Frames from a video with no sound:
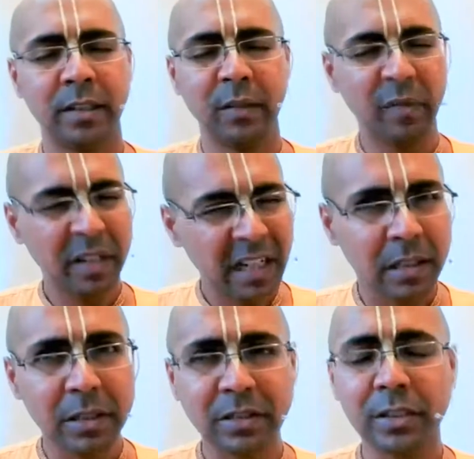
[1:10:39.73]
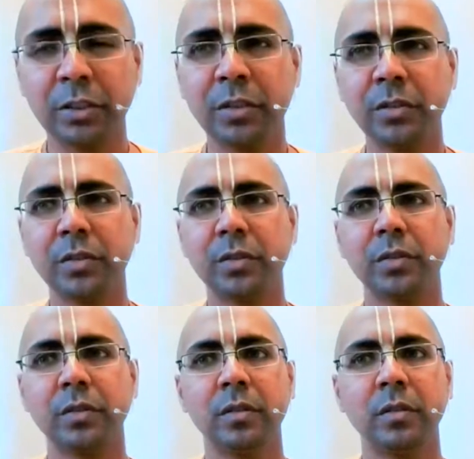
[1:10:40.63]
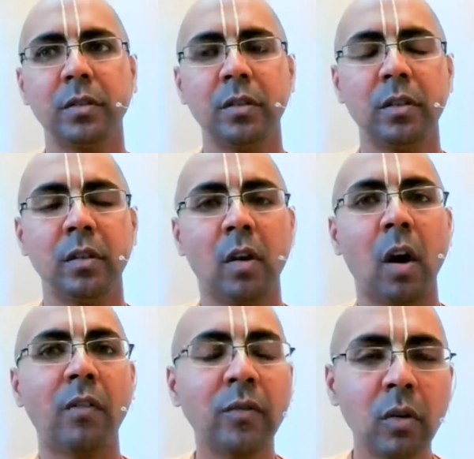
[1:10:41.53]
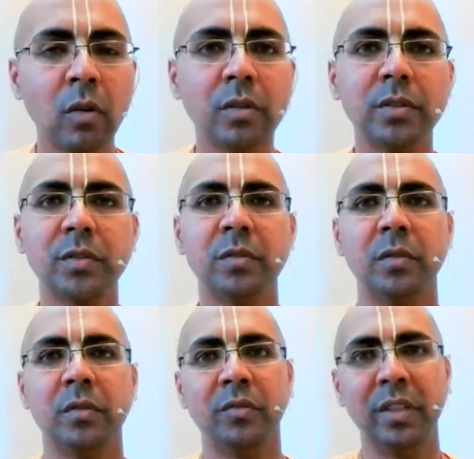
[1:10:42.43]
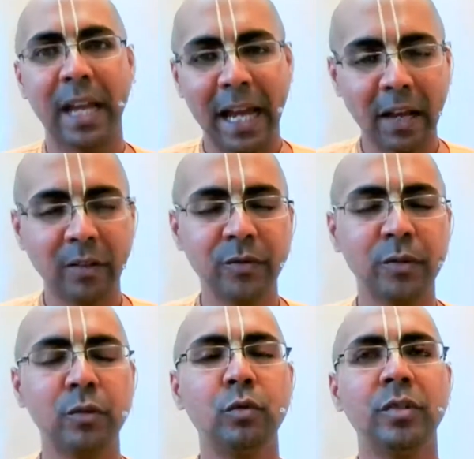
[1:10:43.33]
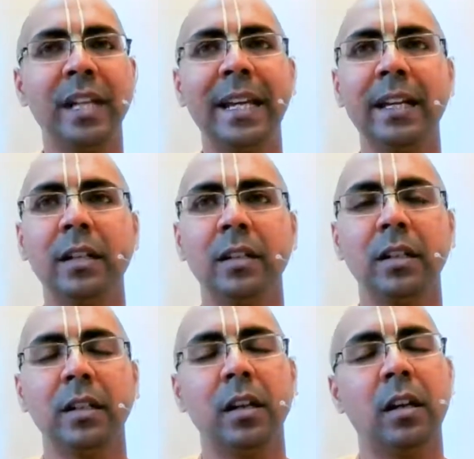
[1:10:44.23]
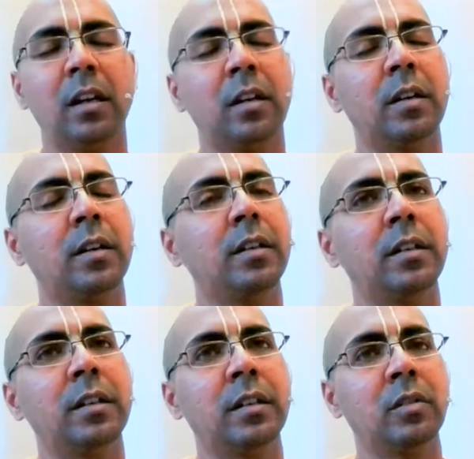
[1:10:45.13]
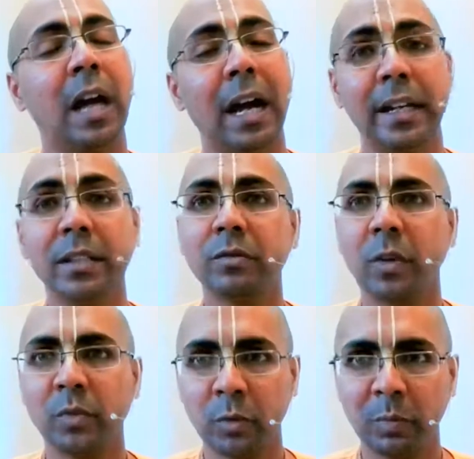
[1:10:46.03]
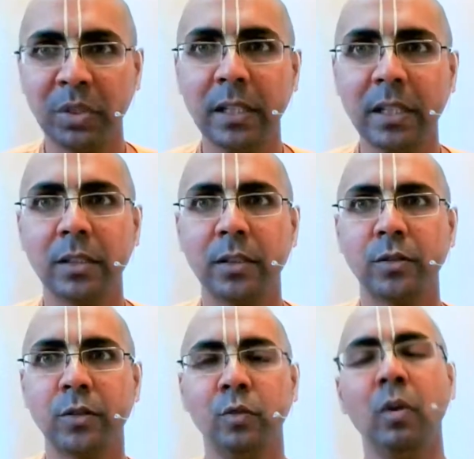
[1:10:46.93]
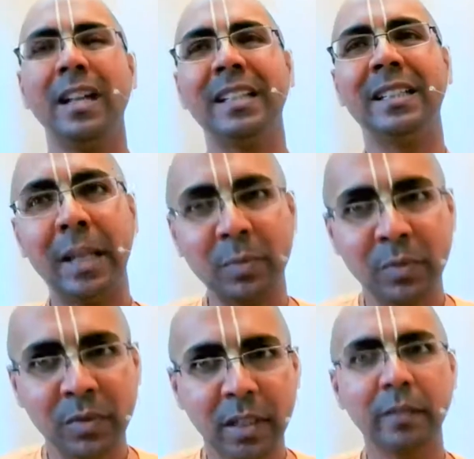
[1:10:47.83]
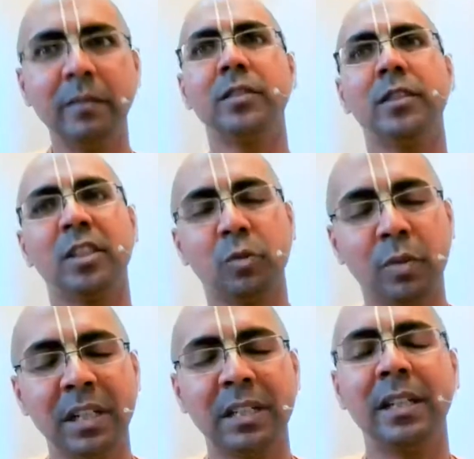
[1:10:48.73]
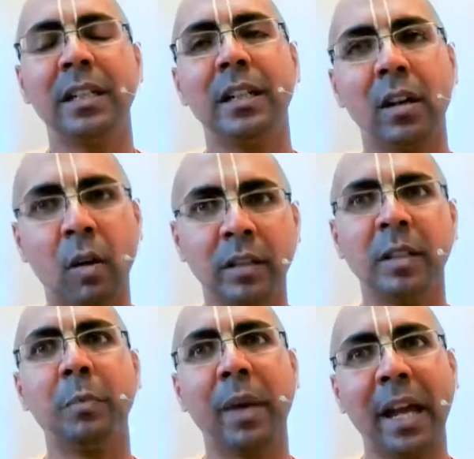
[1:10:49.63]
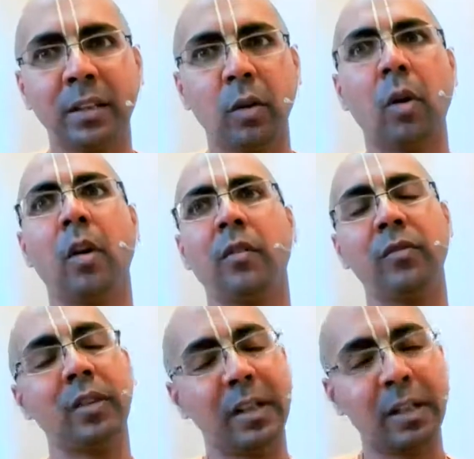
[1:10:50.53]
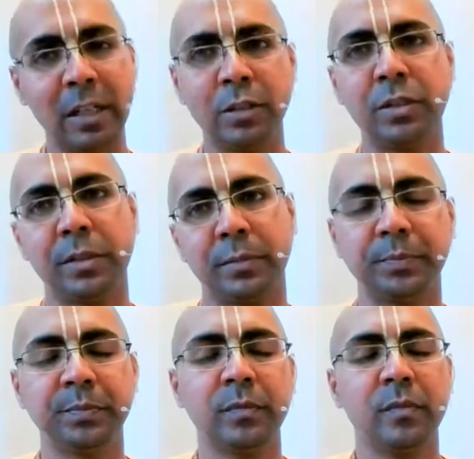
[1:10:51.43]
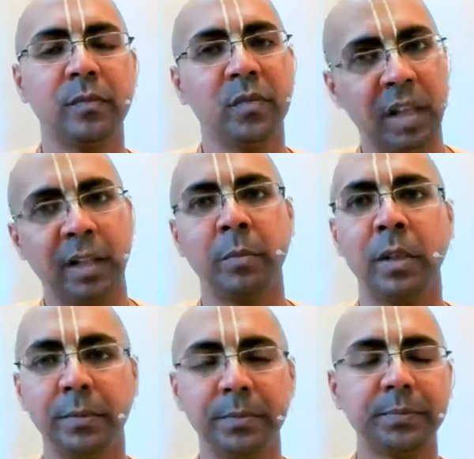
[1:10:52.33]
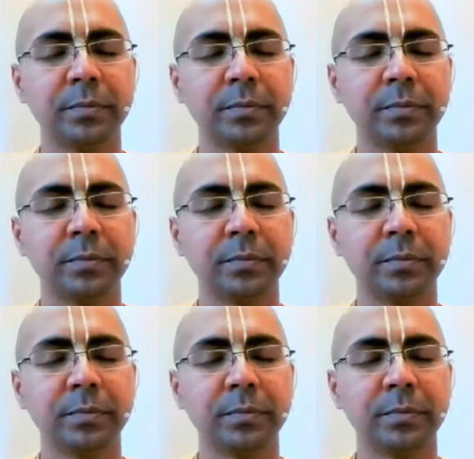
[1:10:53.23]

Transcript: difficult decisions, of course we have to take uh, guidance from superiors who are themselves situated on the path of religion, dharma.